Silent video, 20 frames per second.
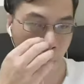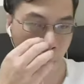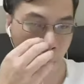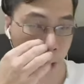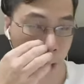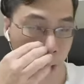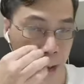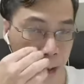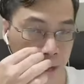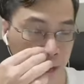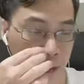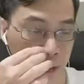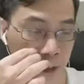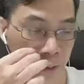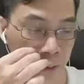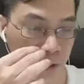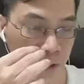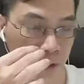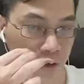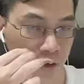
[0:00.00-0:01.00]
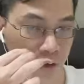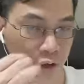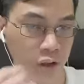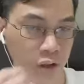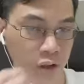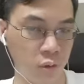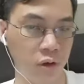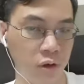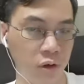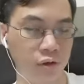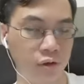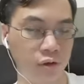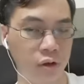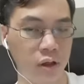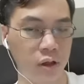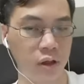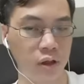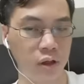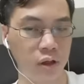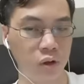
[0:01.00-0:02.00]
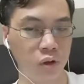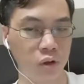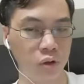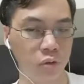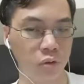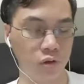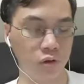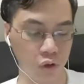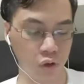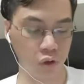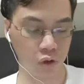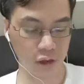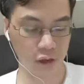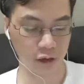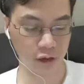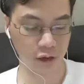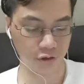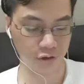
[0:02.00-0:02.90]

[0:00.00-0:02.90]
Uh, that can be avoided with uh, with a good enough